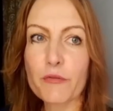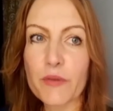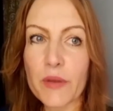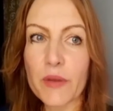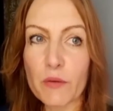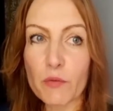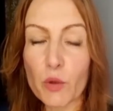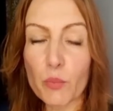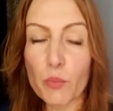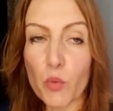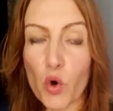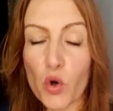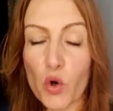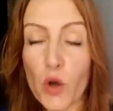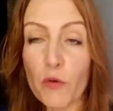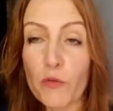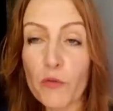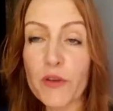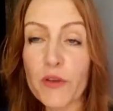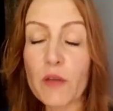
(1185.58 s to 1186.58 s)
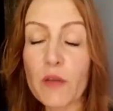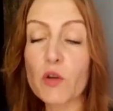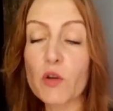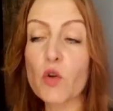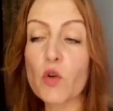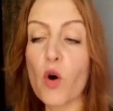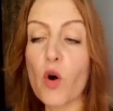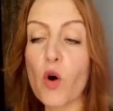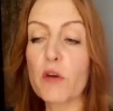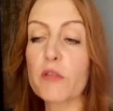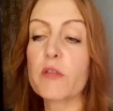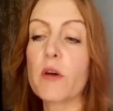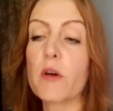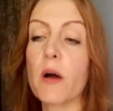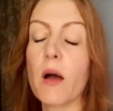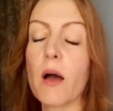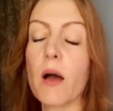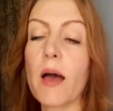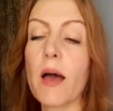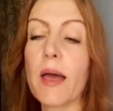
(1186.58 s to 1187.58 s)
Favorite book or favorite
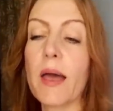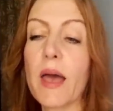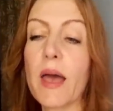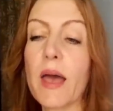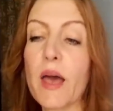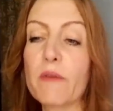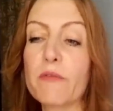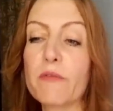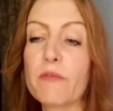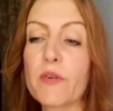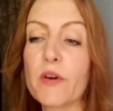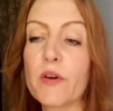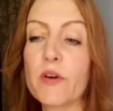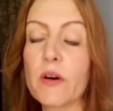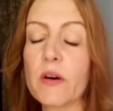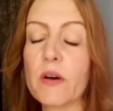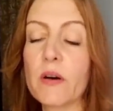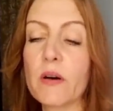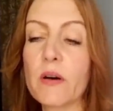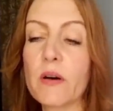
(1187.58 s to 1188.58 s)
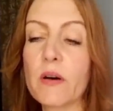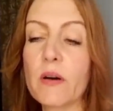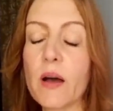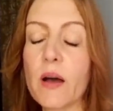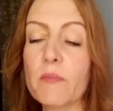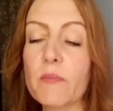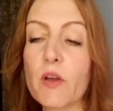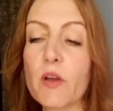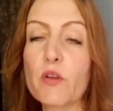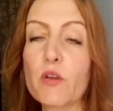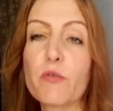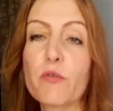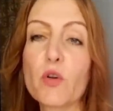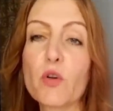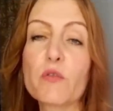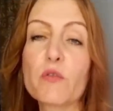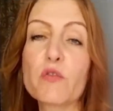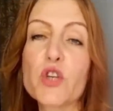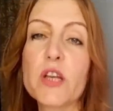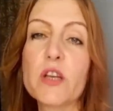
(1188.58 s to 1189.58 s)
author? I'm very
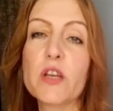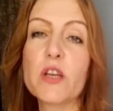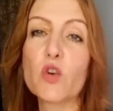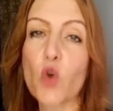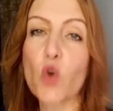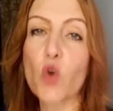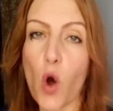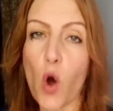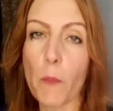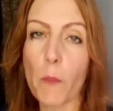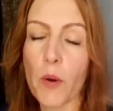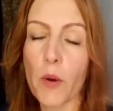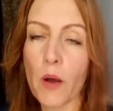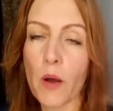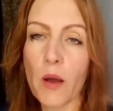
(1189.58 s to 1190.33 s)
fond of J.D. Robb.